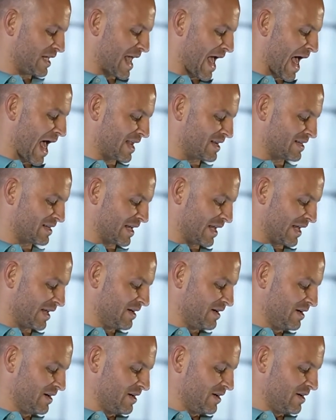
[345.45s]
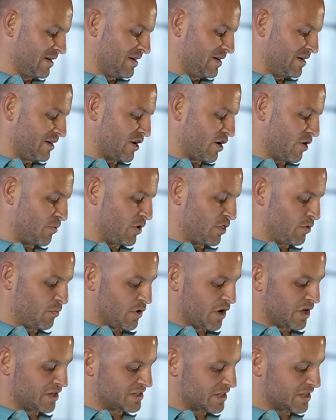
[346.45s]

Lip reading: Handy, with the words,